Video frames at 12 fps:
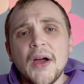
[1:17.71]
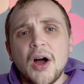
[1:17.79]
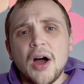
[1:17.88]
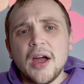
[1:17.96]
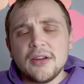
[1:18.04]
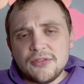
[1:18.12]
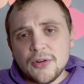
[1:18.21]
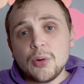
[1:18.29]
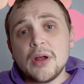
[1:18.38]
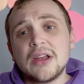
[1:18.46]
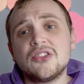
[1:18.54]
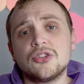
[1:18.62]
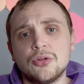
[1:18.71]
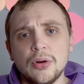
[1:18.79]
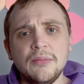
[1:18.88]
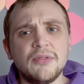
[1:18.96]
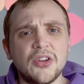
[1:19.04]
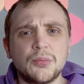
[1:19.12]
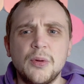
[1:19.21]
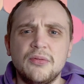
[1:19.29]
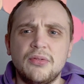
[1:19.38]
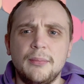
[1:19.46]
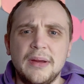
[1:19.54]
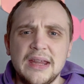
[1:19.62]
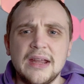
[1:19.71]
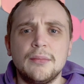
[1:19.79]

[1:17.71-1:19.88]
I feel like it's a good investment for me